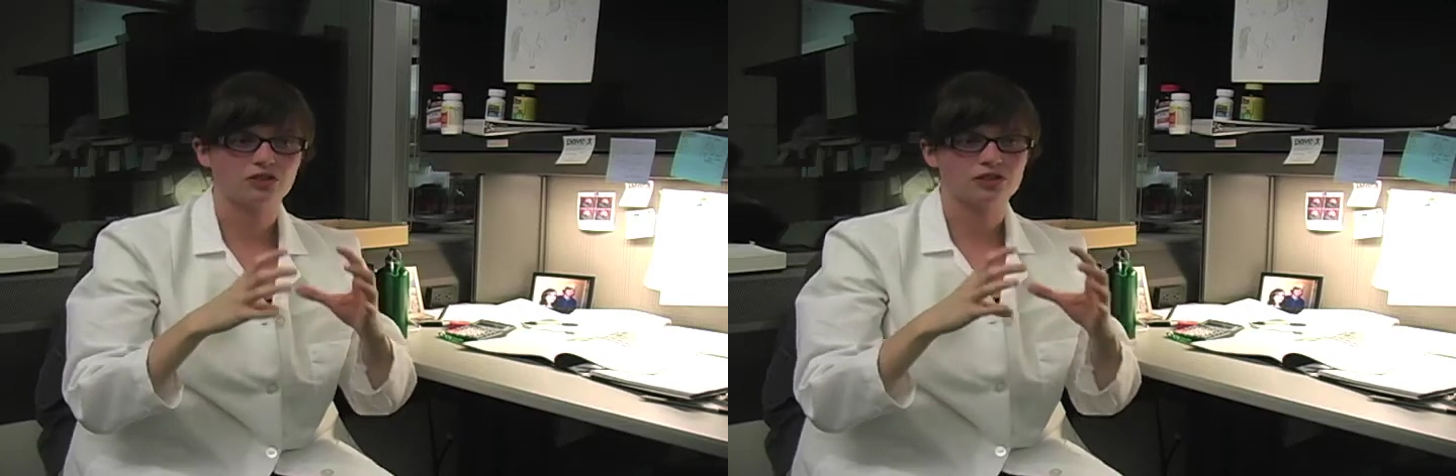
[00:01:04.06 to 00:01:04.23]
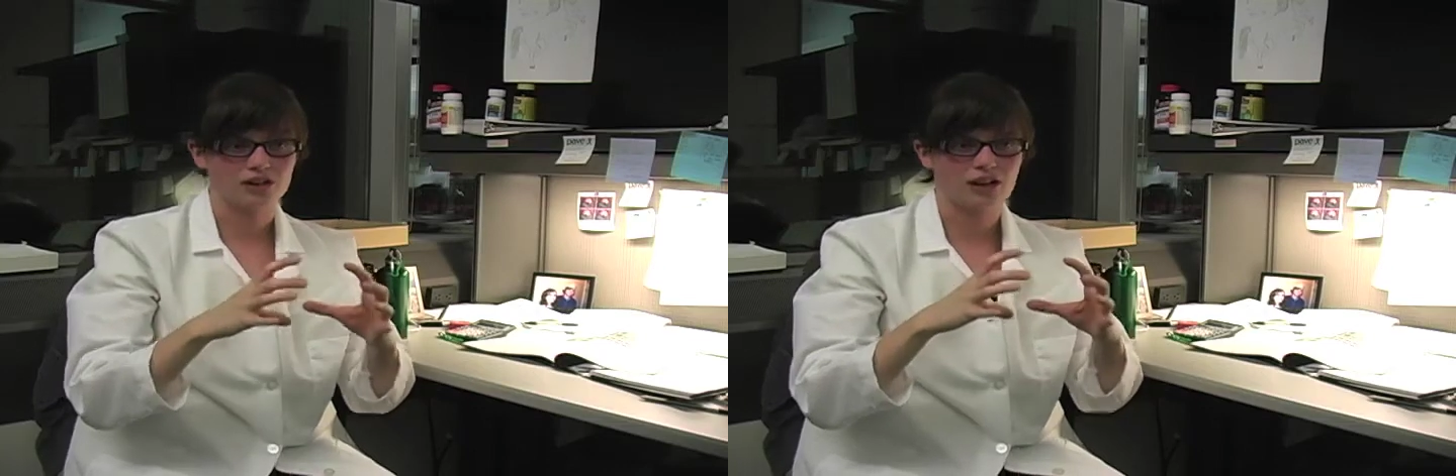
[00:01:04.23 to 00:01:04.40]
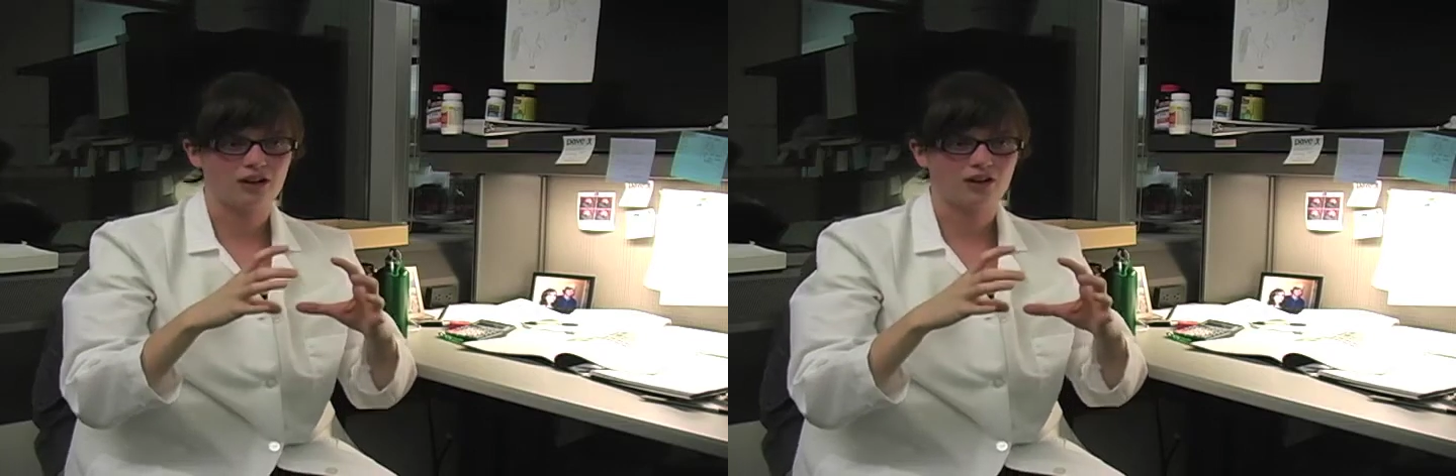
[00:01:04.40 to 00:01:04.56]

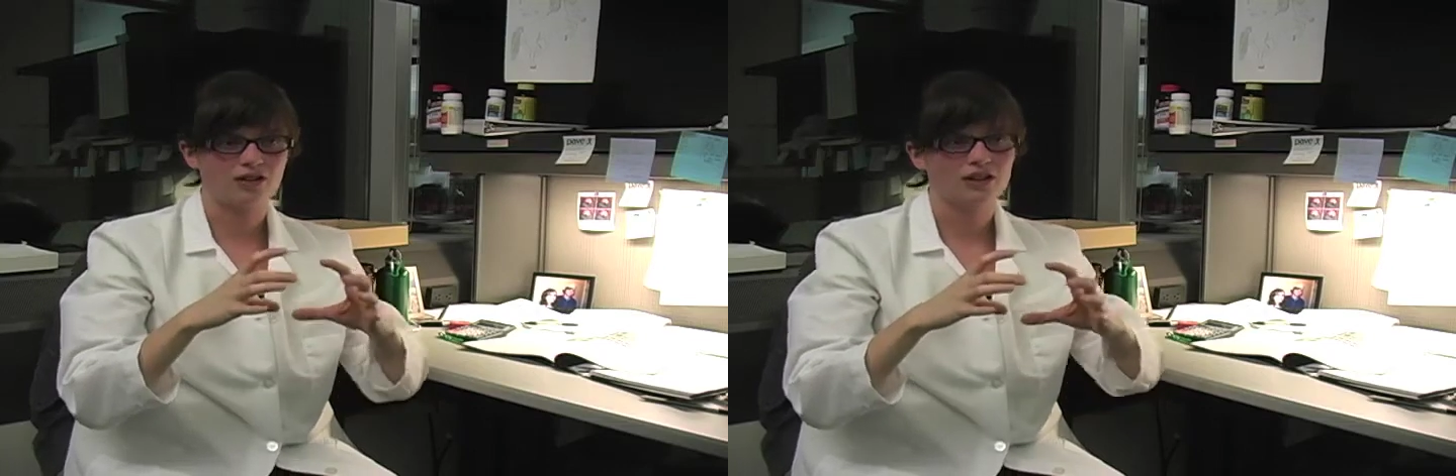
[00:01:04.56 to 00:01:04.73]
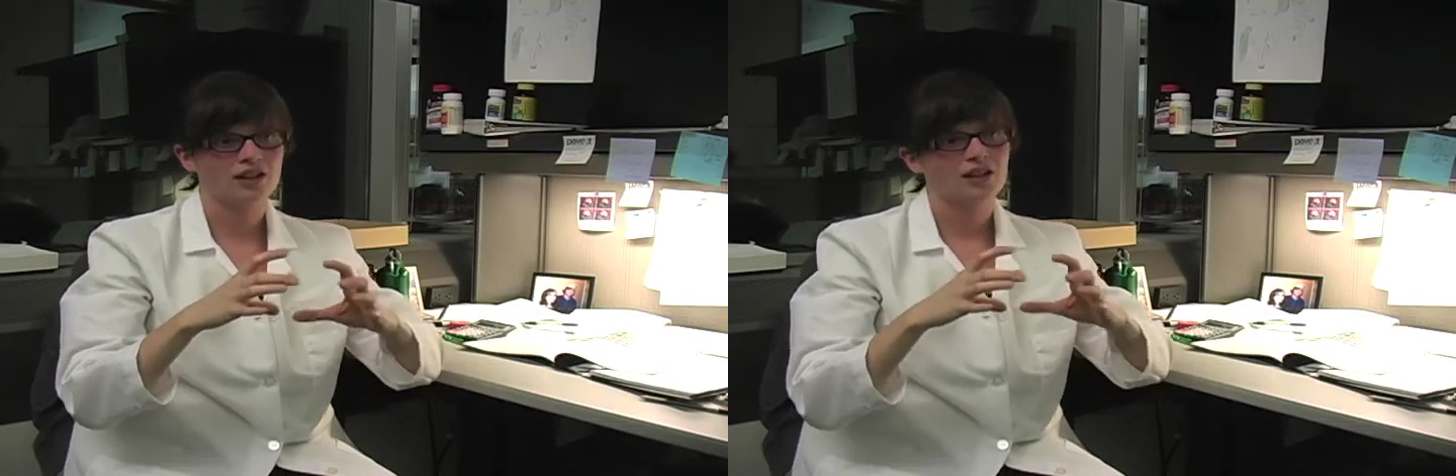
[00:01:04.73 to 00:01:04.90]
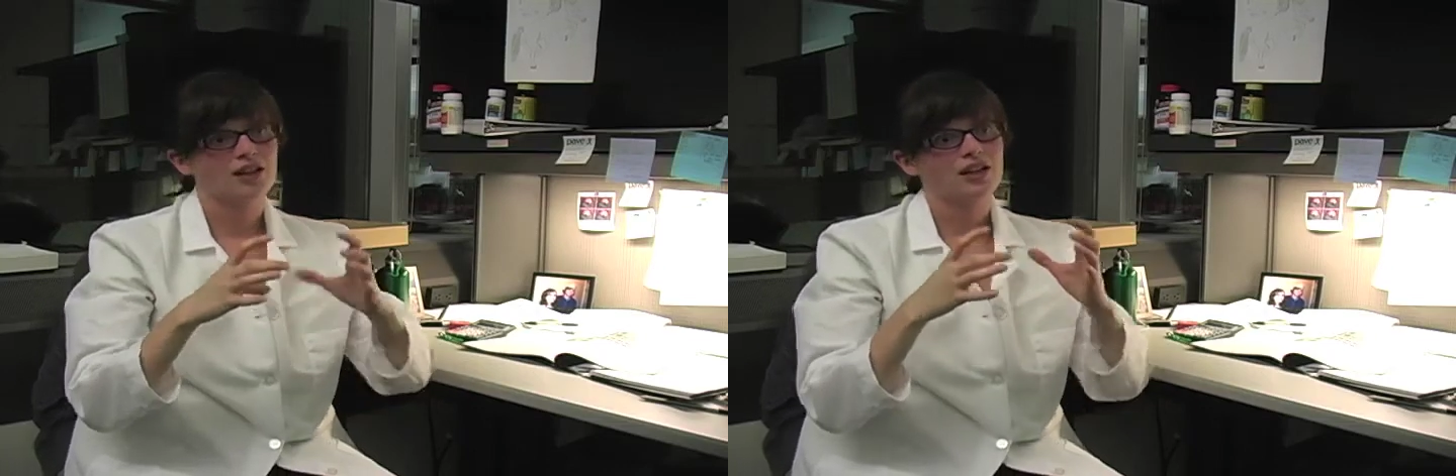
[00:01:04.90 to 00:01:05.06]
cell,
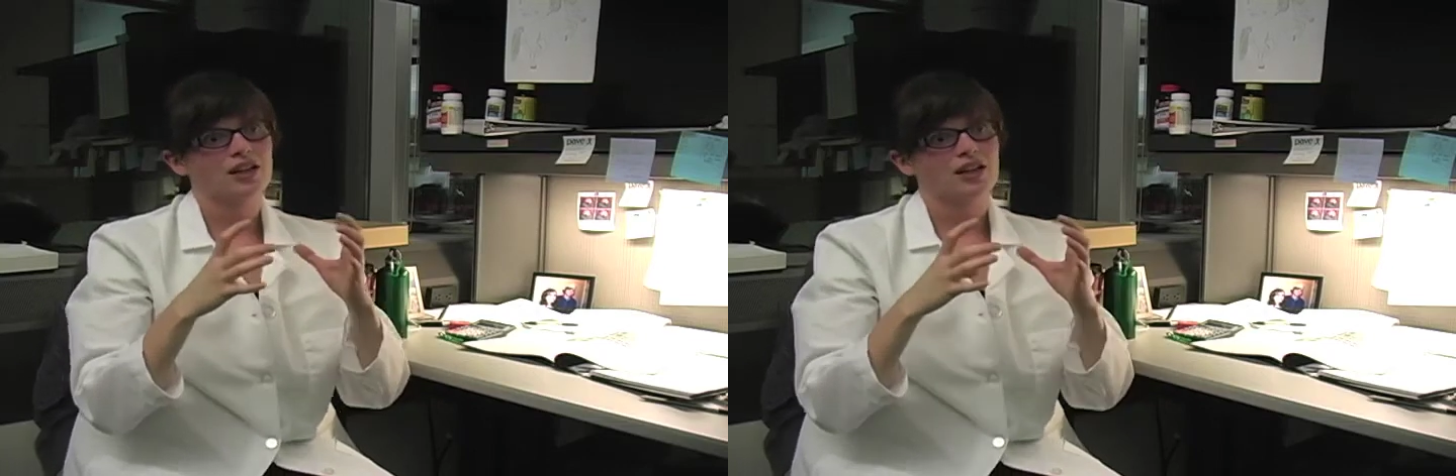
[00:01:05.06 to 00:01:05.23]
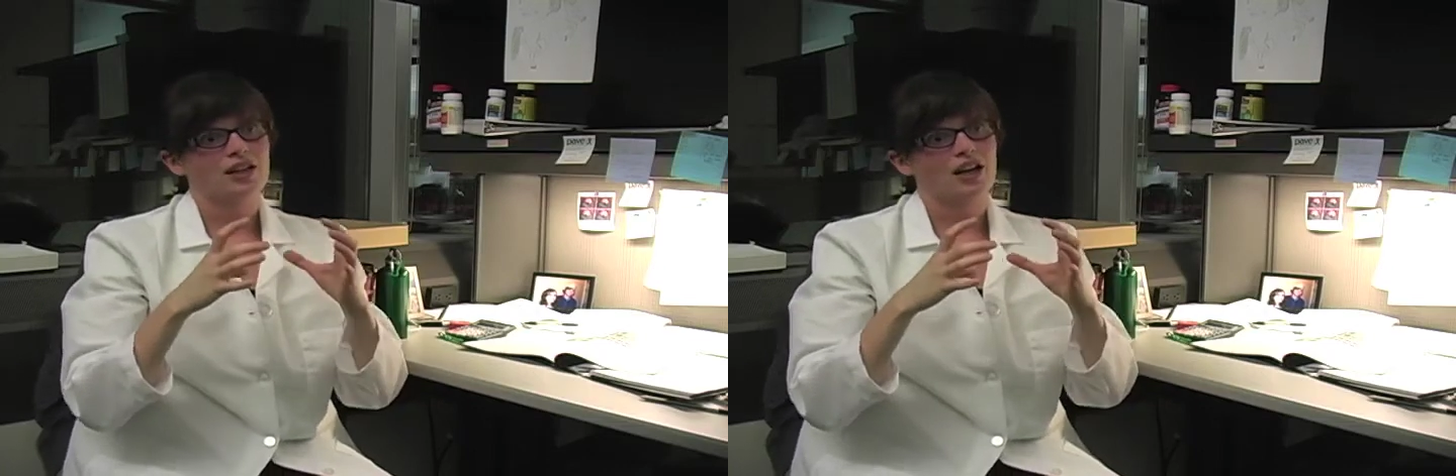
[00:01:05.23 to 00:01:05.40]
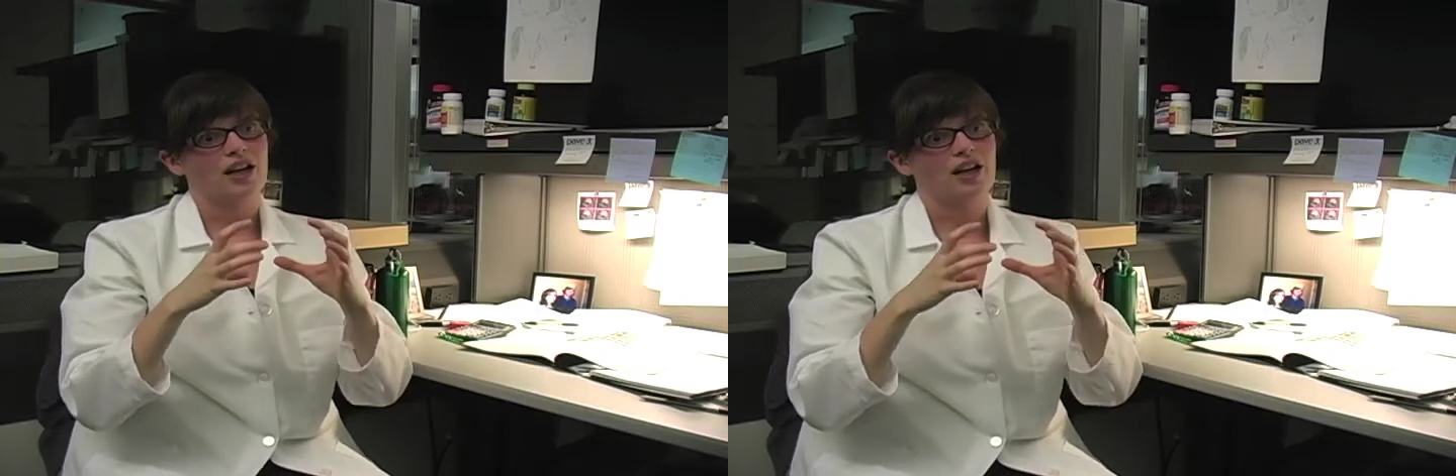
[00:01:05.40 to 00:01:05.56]

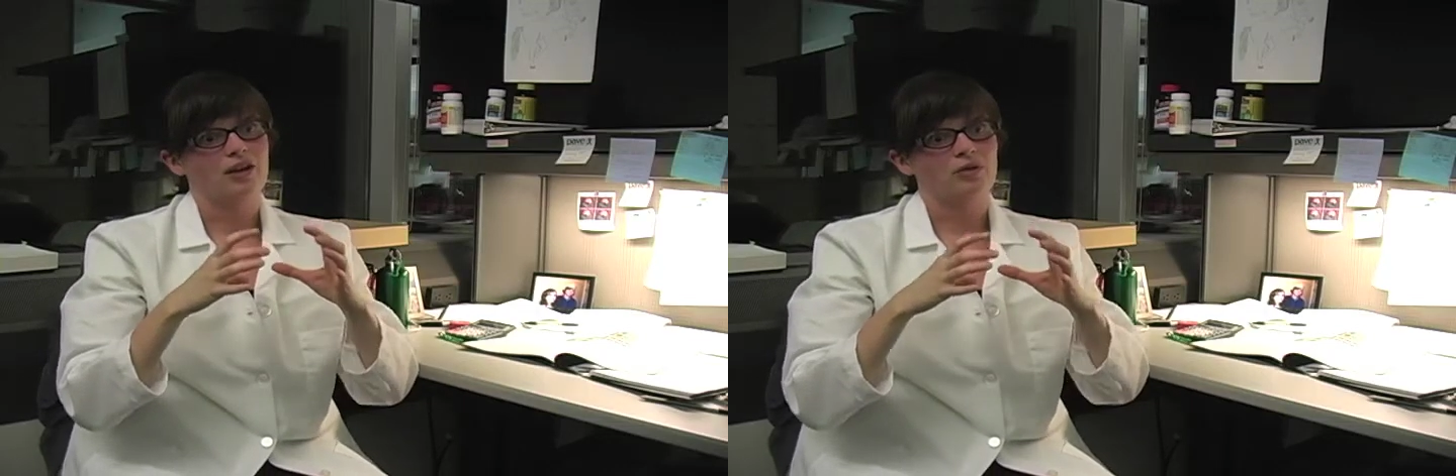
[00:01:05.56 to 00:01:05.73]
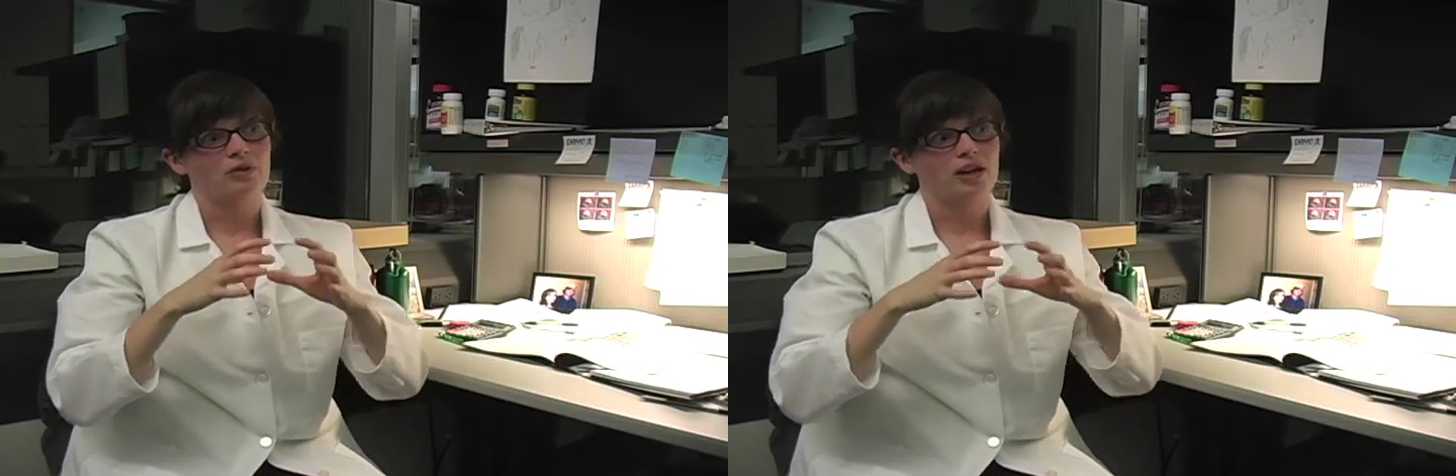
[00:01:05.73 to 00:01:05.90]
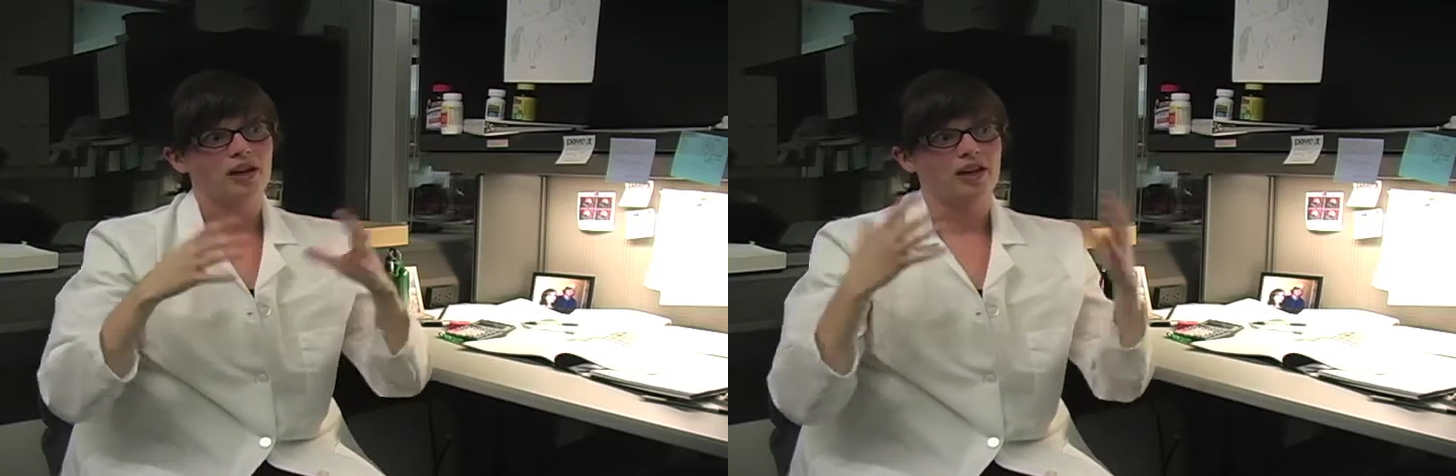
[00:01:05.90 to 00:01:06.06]

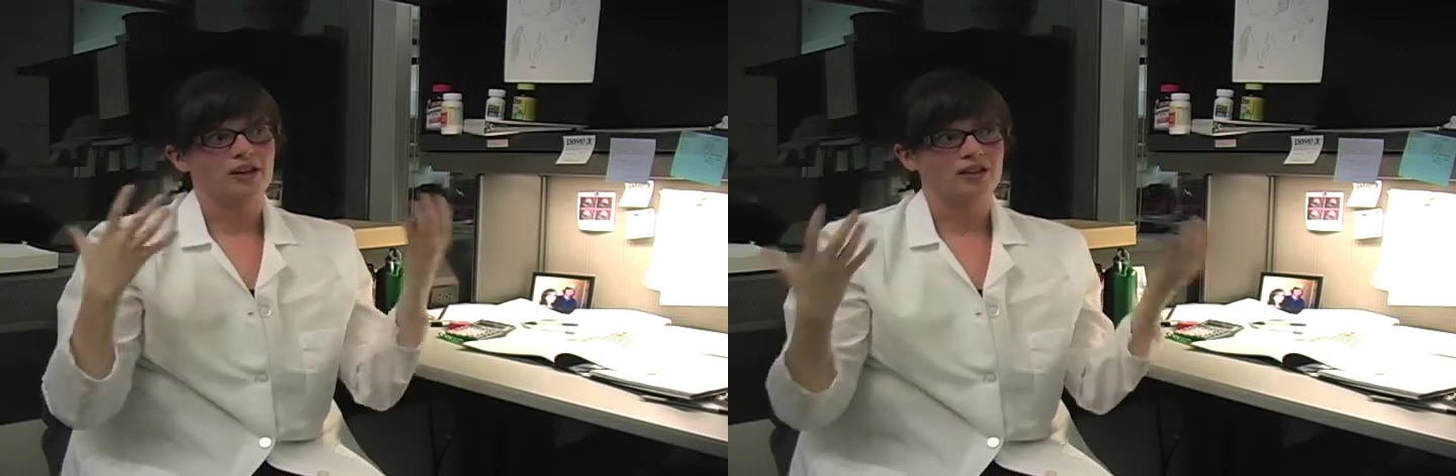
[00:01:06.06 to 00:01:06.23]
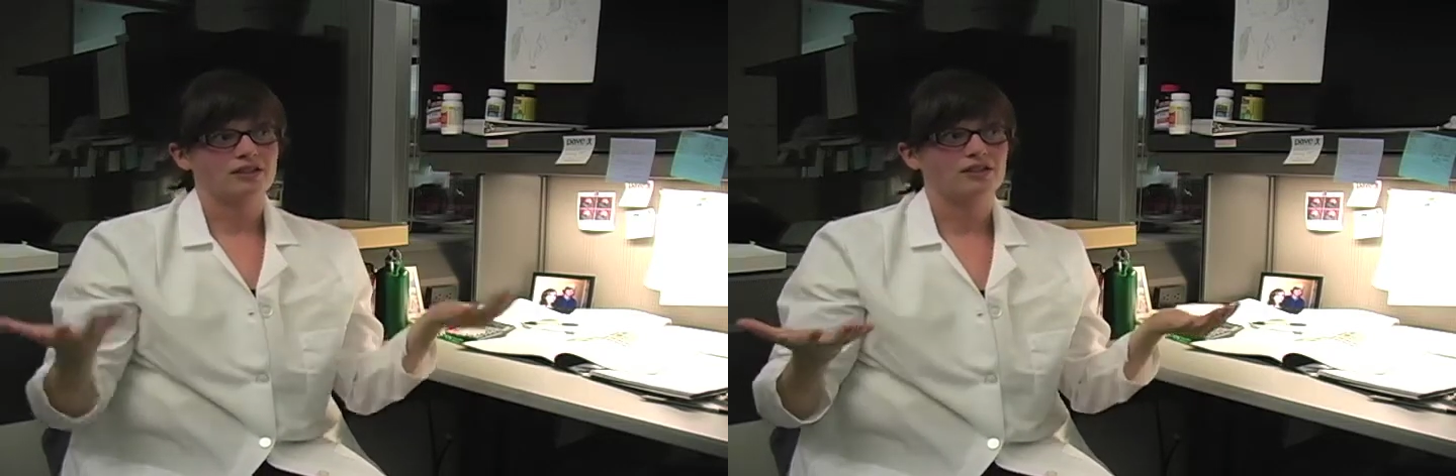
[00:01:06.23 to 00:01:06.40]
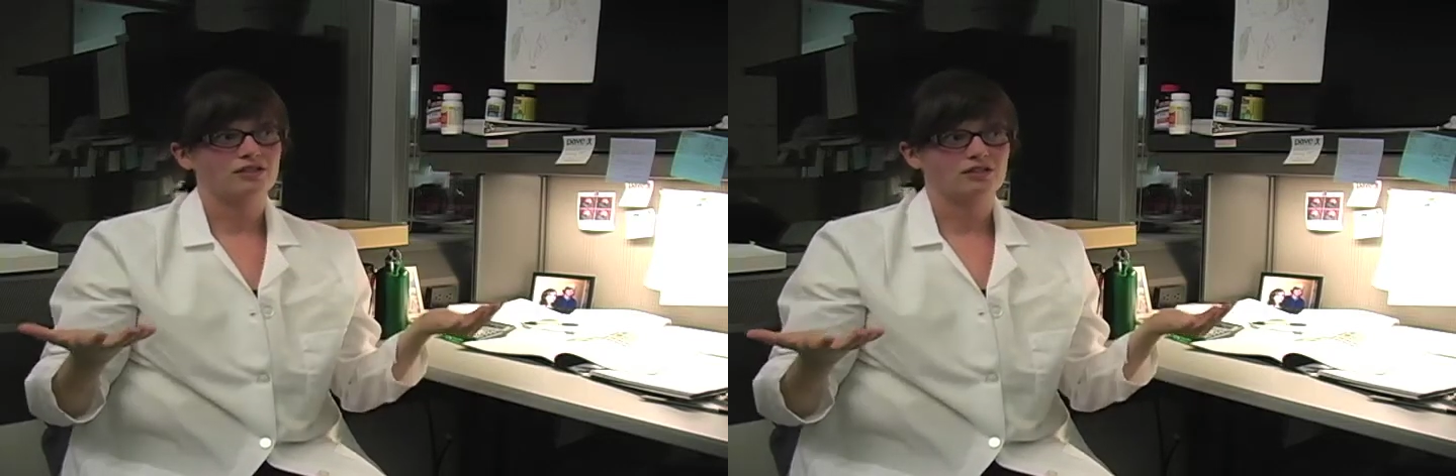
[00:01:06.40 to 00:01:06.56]

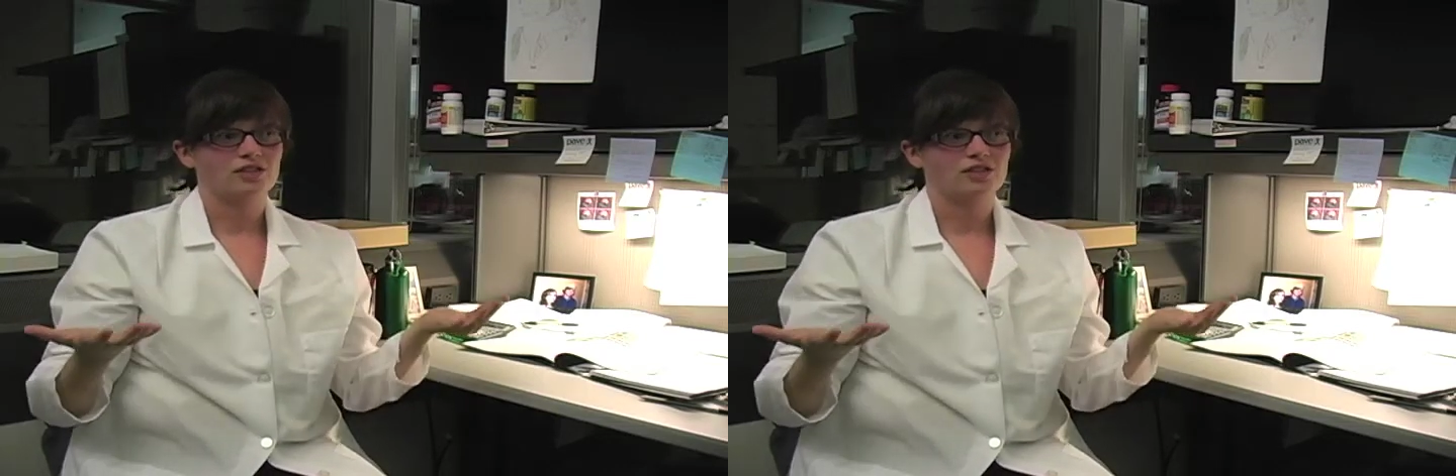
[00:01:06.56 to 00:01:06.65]
and